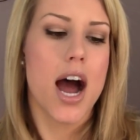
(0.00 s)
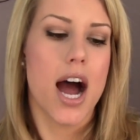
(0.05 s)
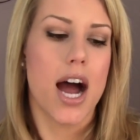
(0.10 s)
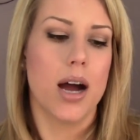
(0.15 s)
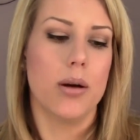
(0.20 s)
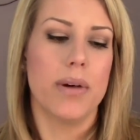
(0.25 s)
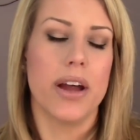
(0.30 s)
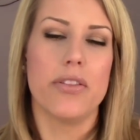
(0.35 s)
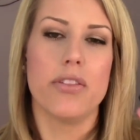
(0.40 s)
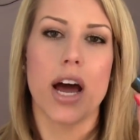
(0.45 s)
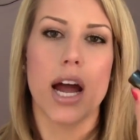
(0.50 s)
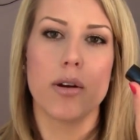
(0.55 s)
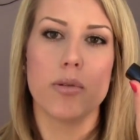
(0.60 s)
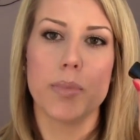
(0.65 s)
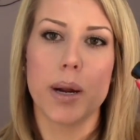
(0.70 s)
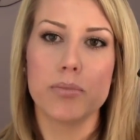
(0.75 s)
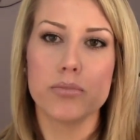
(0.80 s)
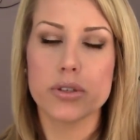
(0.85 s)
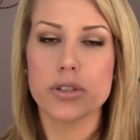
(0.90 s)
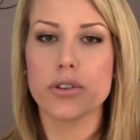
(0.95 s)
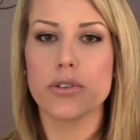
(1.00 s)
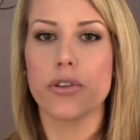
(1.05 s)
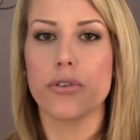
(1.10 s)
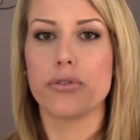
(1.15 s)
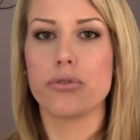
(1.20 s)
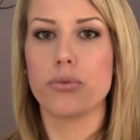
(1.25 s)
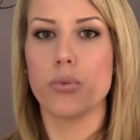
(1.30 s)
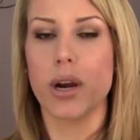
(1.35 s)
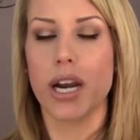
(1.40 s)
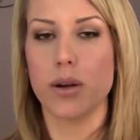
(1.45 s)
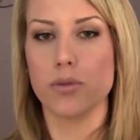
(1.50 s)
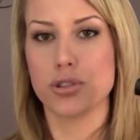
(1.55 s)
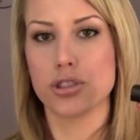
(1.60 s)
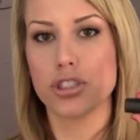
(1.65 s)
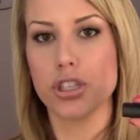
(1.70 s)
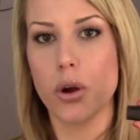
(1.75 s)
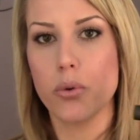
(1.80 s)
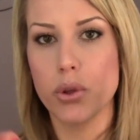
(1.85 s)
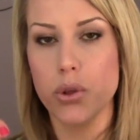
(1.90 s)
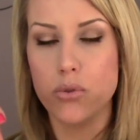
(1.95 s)
Um, and I remember the, when I was
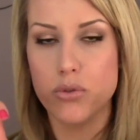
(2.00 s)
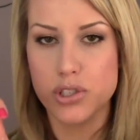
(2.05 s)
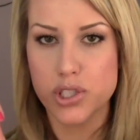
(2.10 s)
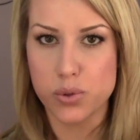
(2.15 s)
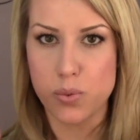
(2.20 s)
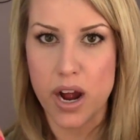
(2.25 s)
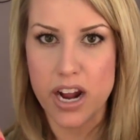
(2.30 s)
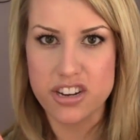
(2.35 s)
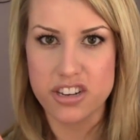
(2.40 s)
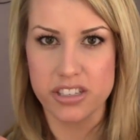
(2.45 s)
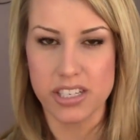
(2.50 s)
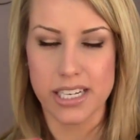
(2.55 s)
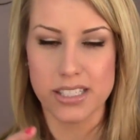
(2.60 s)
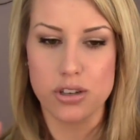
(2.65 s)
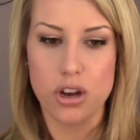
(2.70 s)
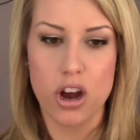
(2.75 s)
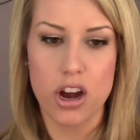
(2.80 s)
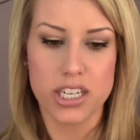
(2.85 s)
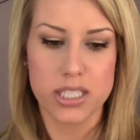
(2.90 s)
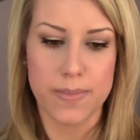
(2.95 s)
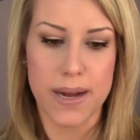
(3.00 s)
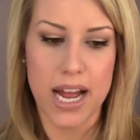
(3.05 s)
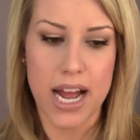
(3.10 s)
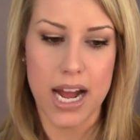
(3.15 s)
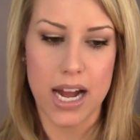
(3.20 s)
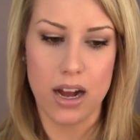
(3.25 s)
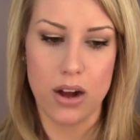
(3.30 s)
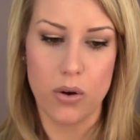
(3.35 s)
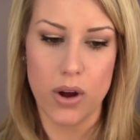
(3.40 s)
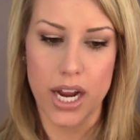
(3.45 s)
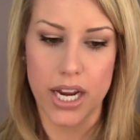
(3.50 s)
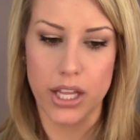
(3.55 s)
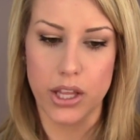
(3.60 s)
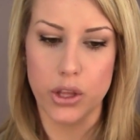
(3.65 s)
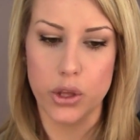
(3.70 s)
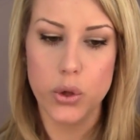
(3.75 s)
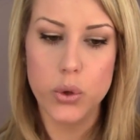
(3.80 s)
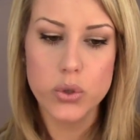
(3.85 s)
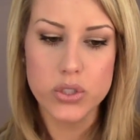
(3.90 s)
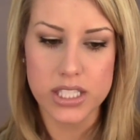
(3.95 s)
showing you the swatches, I talked about how
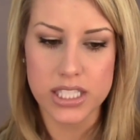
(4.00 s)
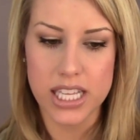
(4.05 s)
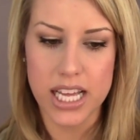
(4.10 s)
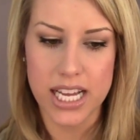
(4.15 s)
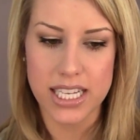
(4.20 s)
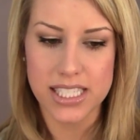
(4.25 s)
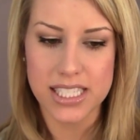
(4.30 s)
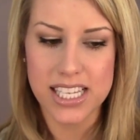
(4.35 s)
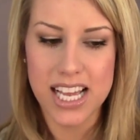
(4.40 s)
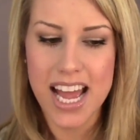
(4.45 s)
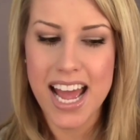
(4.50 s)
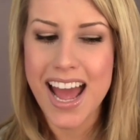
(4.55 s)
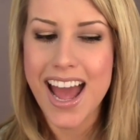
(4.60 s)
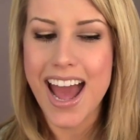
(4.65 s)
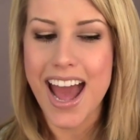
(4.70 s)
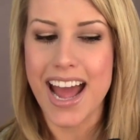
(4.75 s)
I used this